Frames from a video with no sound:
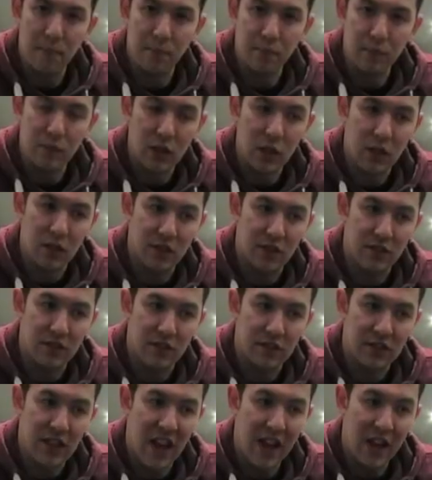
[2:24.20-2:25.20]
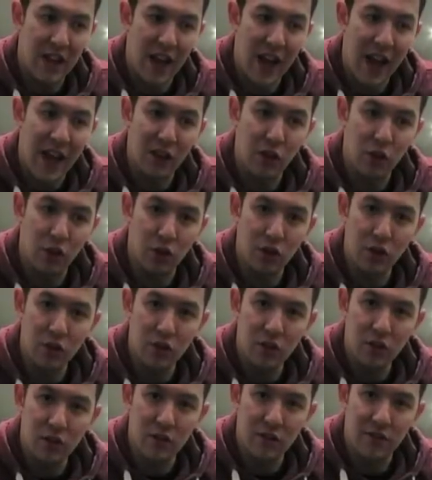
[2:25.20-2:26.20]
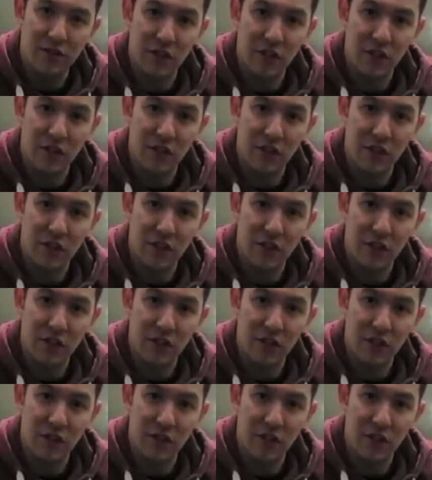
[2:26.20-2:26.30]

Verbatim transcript: Um, that angle